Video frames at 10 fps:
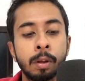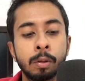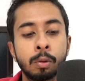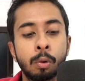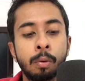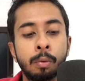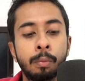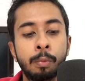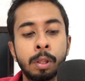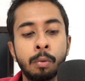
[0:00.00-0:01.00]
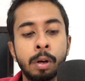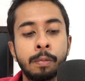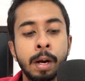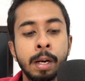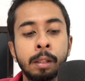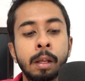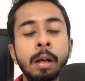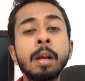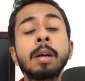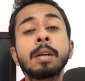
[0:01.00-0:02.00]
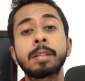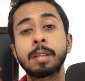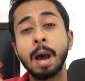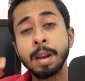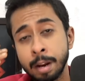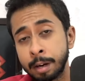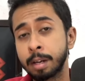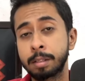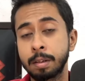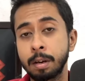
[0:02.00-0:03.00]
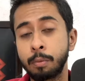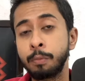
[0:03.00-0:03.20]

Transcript: So without dividing the sunny data set,